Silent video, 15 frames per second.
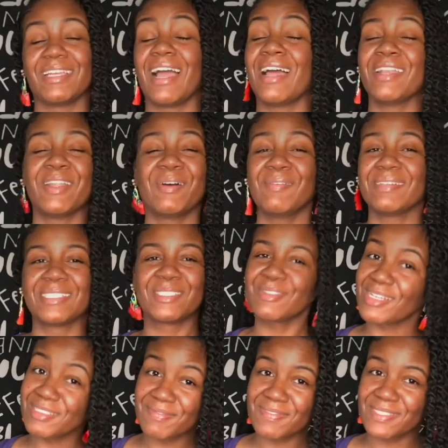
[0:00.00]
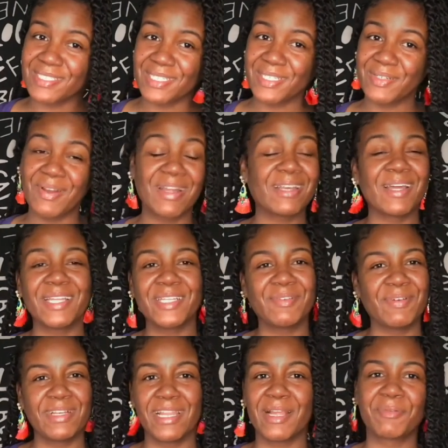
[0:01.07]
I know it's stressful to you. I know you
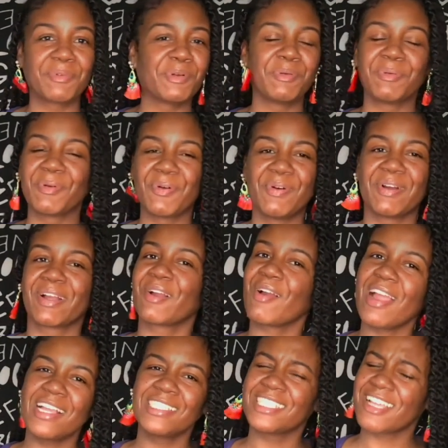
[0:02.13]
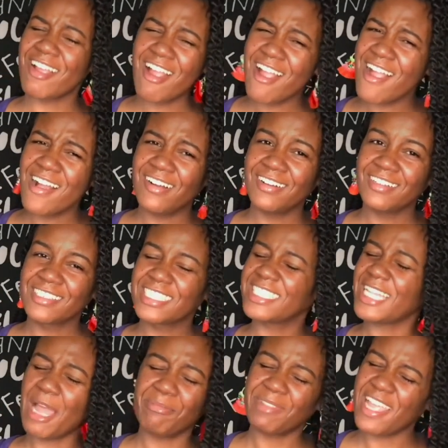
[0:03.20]
in that room going crazy, girl.
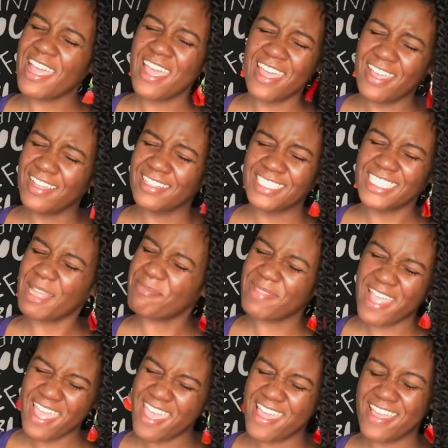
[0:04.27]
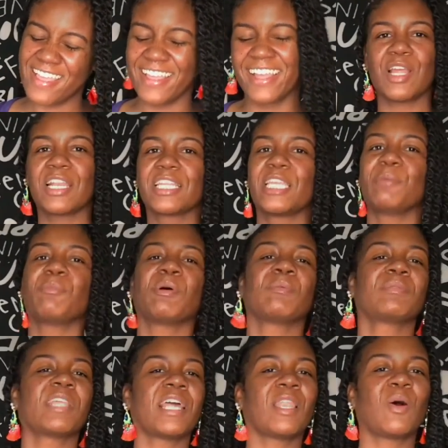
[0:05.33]
Stop that. Trying to keep up
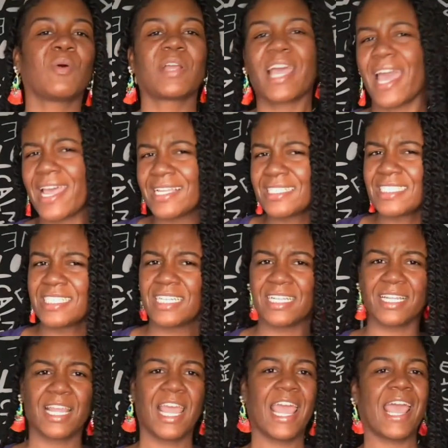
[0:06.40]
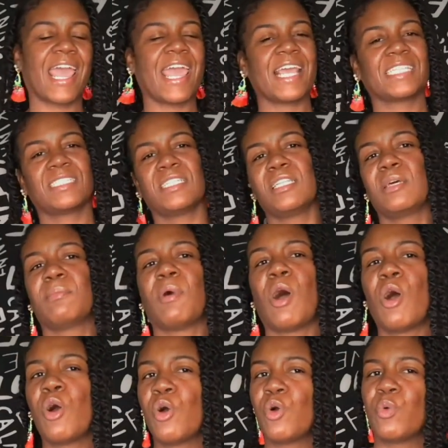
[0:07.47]
with their location, asking them,
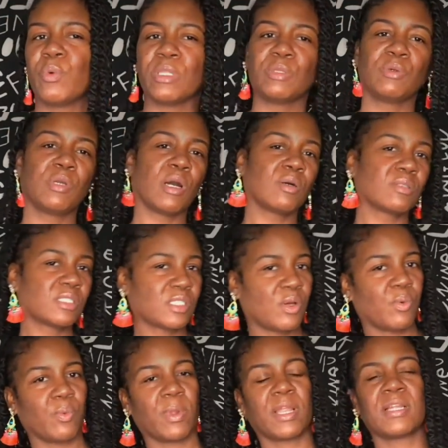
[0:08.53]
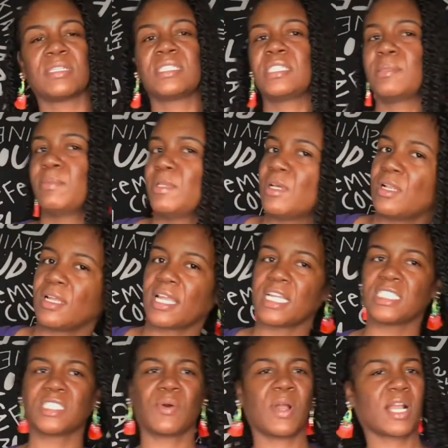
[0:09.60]
oh, when you go somewhere, send me your
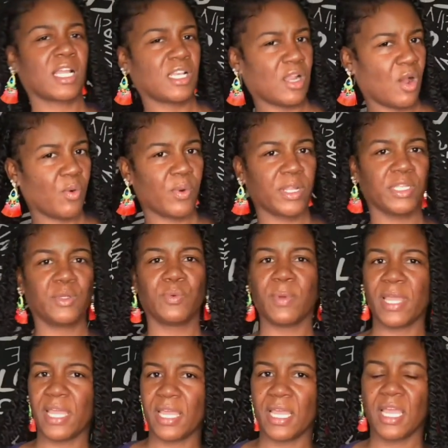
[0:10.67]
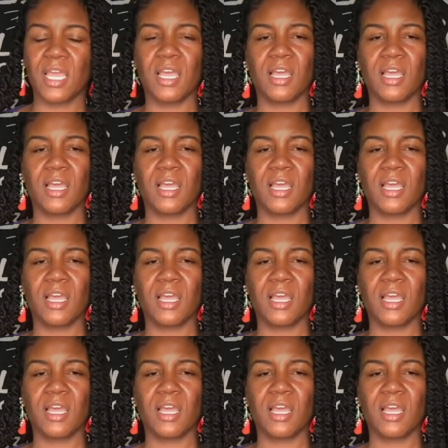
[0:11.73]
location so I can know where you at.